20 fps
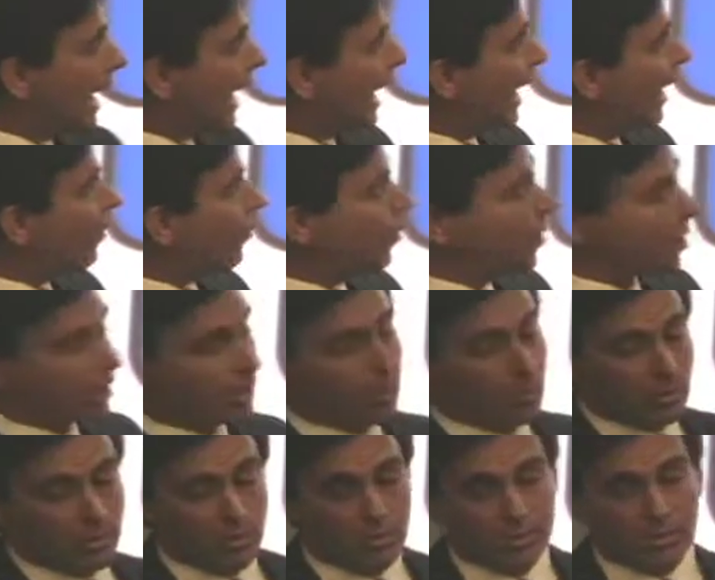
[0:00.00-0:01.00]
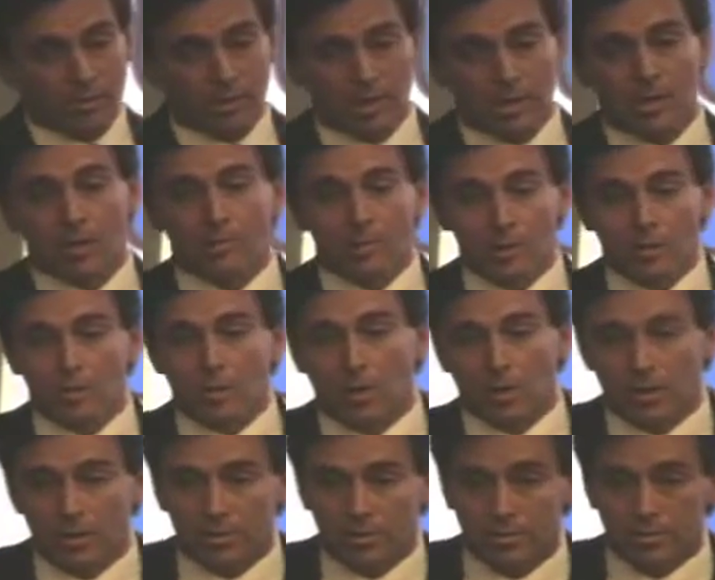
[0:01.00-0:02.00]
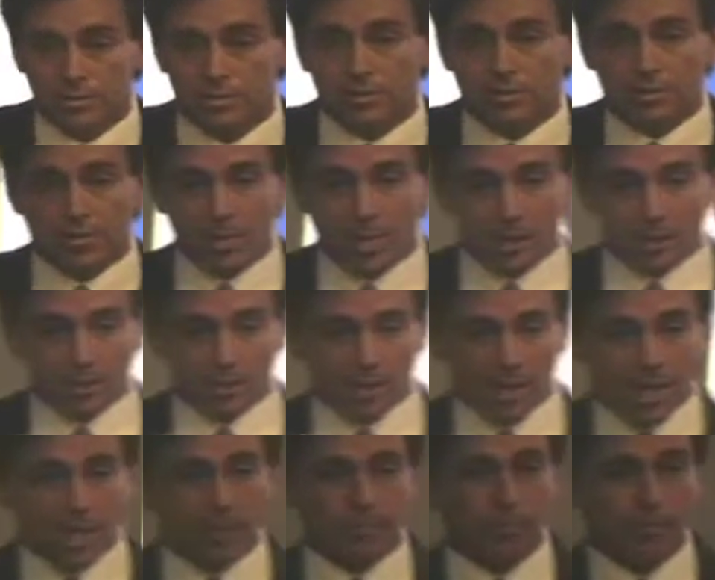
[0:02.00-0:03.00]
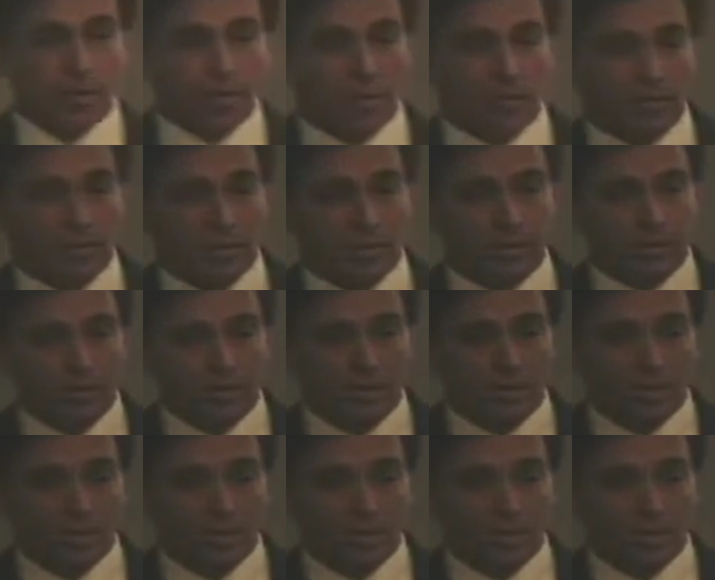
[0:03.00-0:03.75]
and working with our UAW partners to make a lot of progress